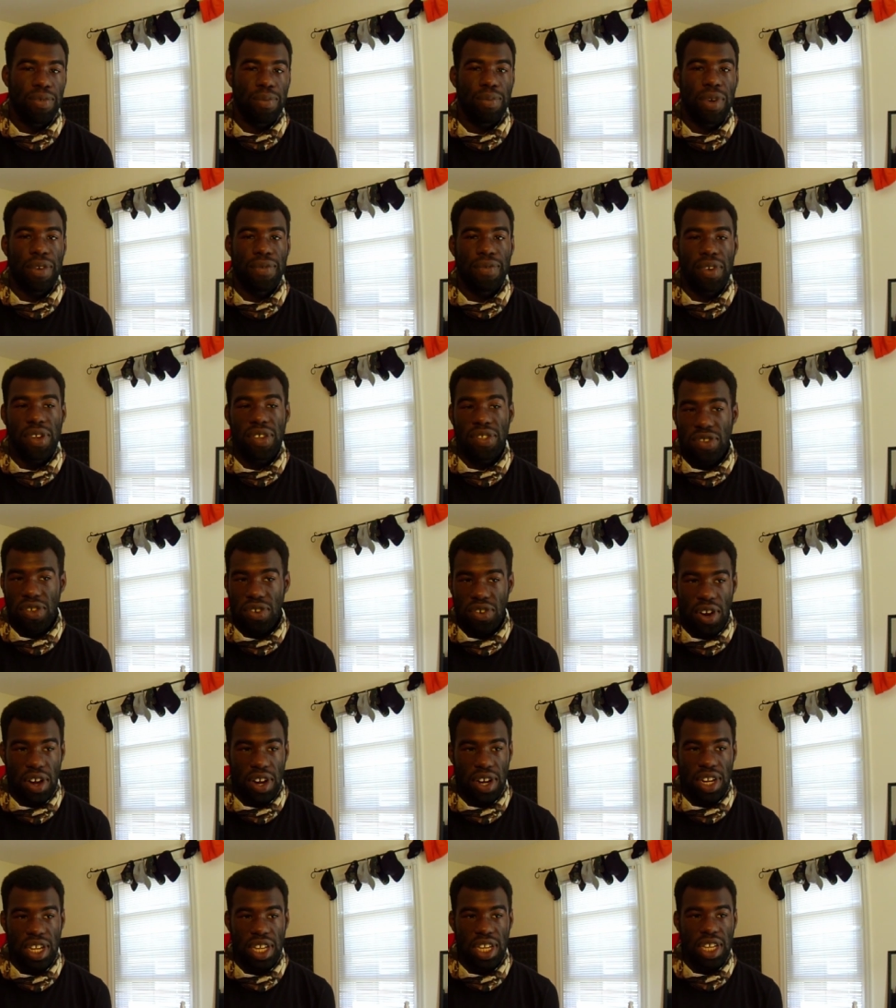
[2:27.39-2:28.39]
for my friends
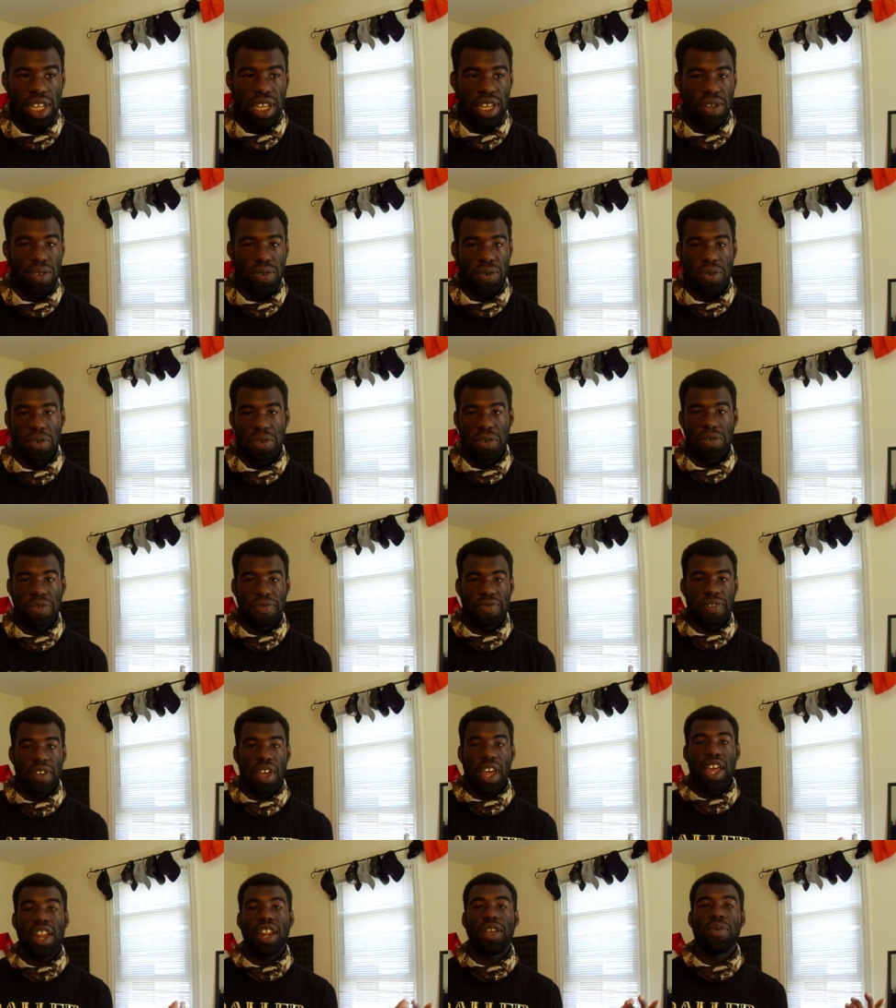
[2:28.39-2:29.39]
around here, or
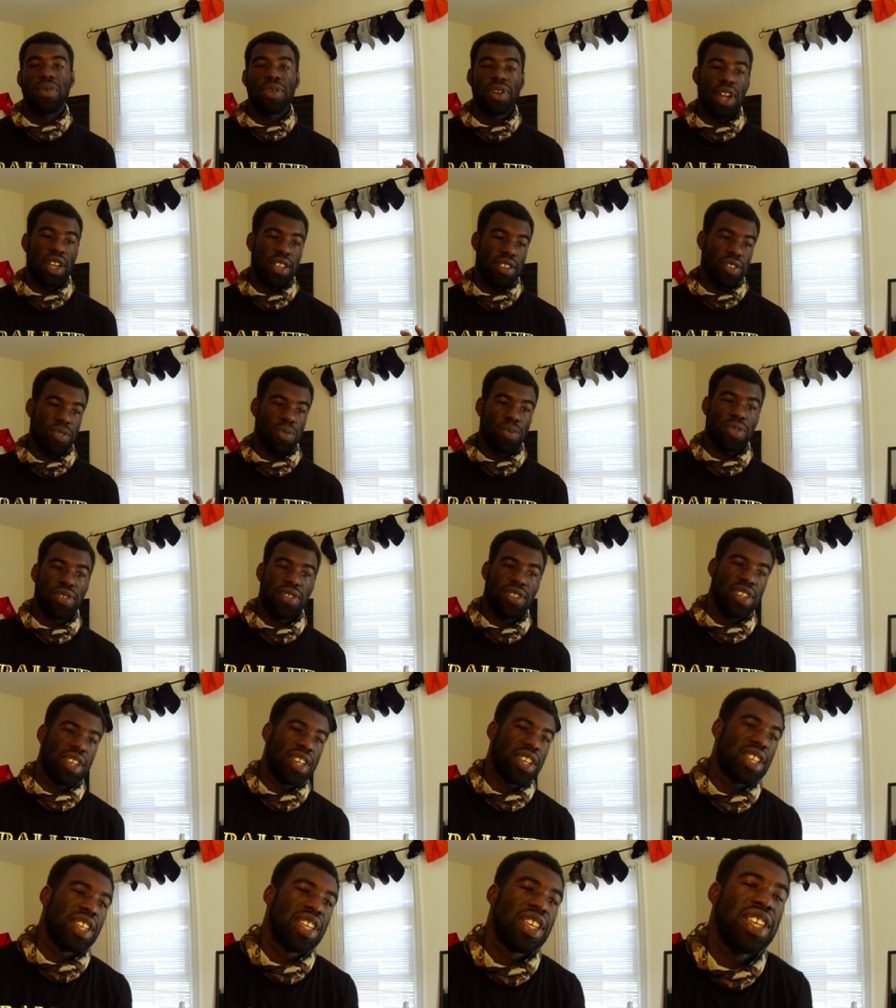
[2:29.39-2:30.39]
for anyone that just wants
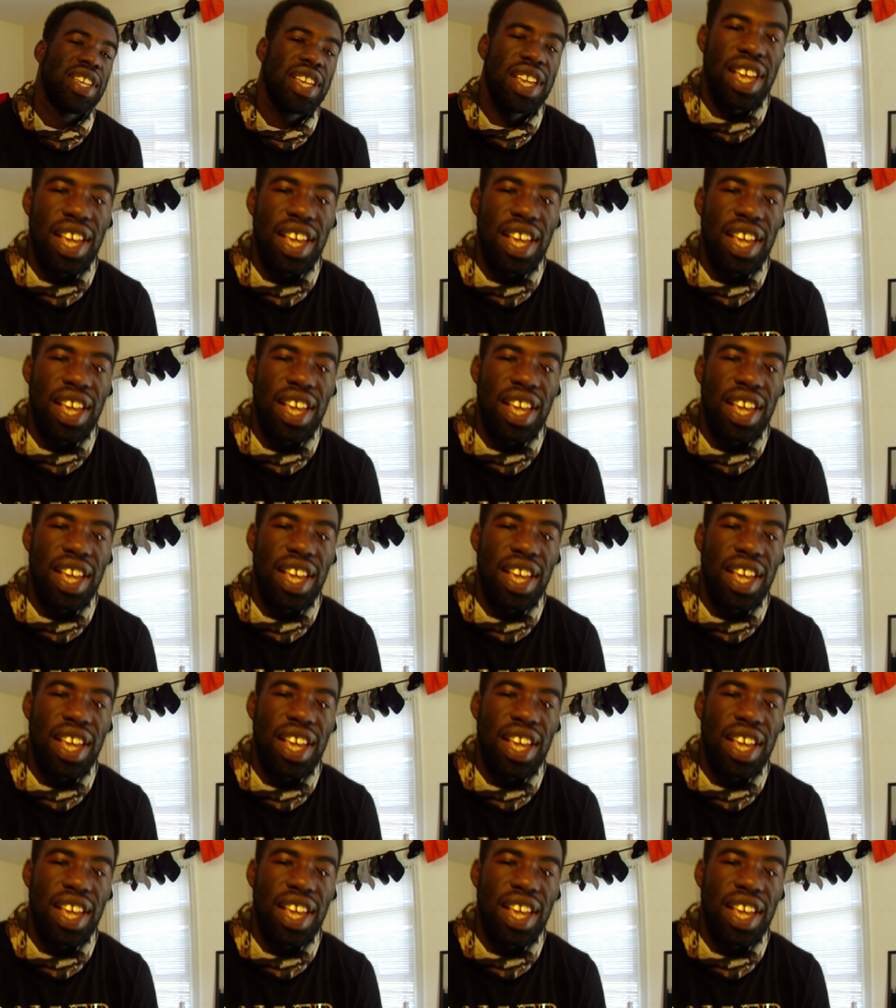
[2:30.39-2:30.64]
to